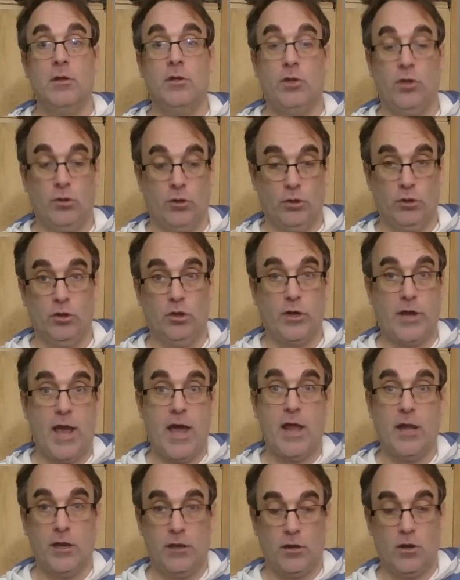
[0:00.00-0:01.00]
You can look
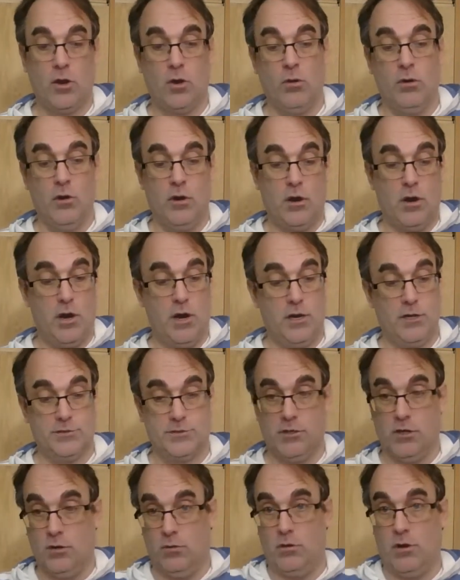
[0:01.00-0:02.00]
at it and go,
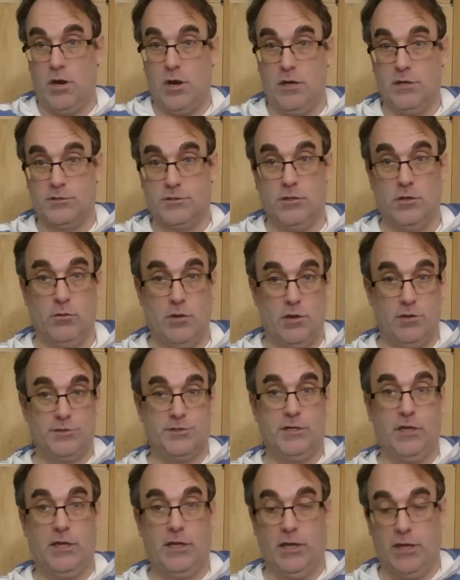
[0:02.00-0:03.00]
Oslo, Oslo,
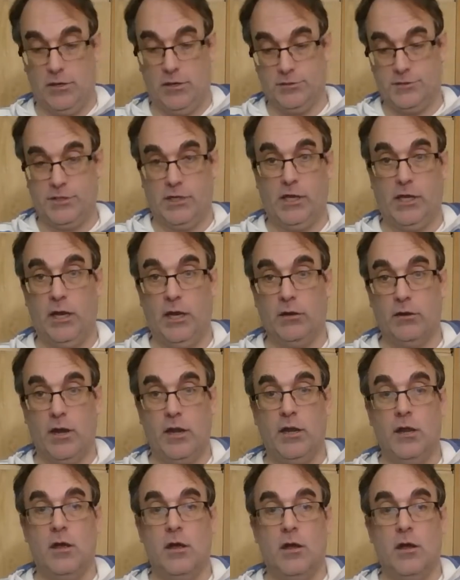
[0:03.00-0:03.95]
Helsinki, Helsinki, right?